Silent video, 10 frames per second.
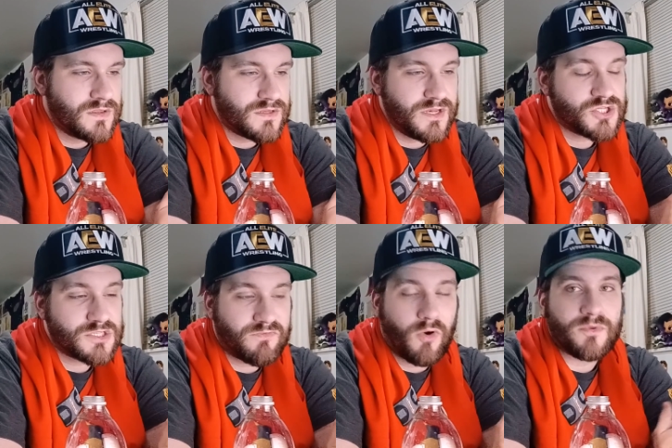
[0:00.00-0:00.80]
Tanisha's
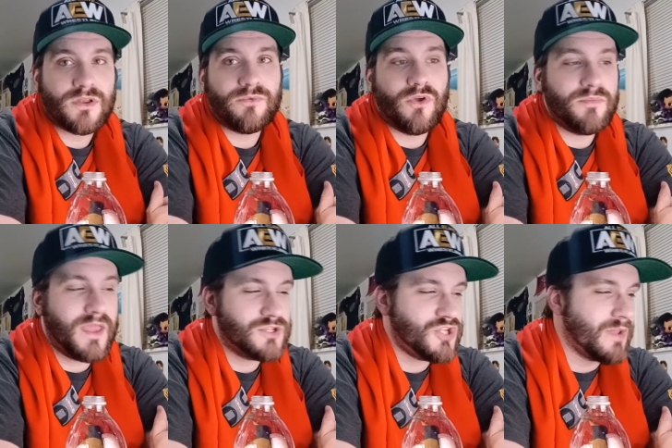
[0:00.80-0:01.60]
a former
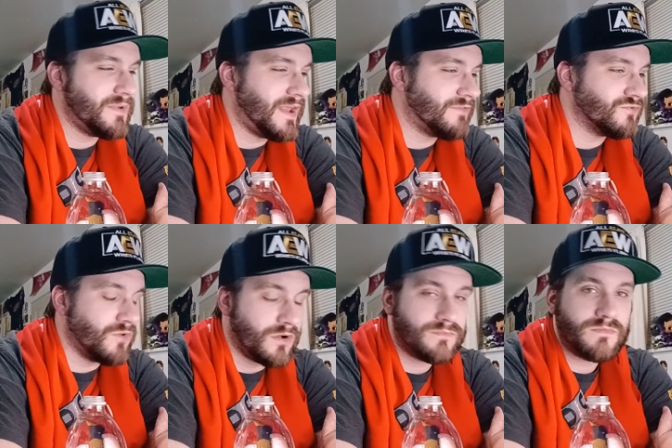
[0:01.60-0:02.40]
WNBA champion, after
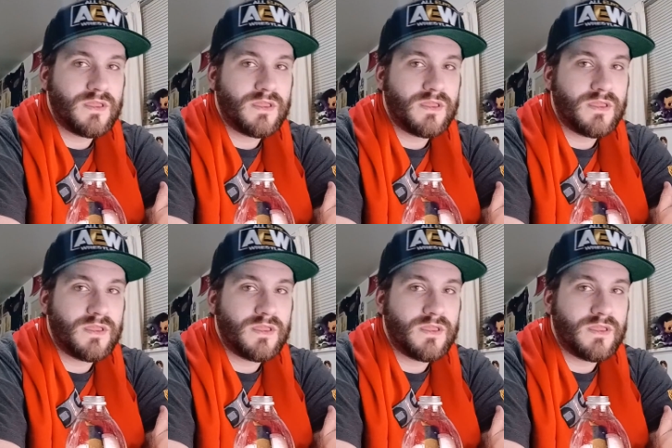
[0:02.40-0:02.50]
all.